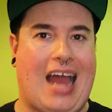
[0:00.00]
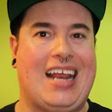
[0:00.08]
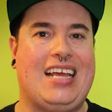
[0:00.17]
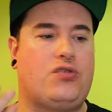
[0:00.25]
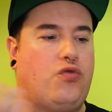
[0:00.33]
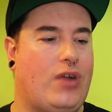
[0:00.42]
and
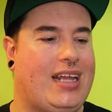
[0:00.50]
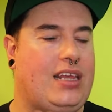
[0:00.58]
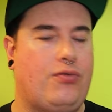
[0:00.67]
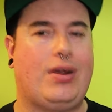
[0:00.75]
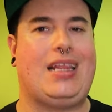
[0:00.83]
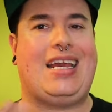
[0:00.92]
it is
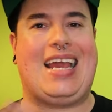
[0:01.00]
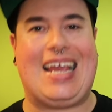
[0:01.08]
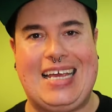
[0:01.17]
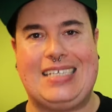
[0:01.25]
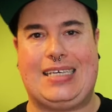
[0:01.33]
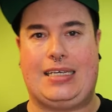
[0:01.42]
really, really
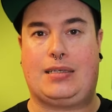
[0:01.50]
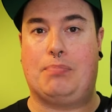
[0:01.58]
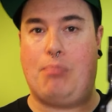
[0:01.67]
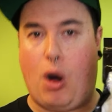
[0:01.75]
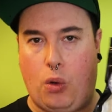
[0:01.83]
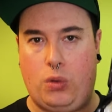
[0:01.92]
easy to
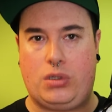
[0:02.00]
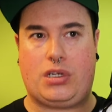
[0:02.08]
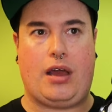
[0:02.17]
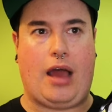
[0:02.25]
mold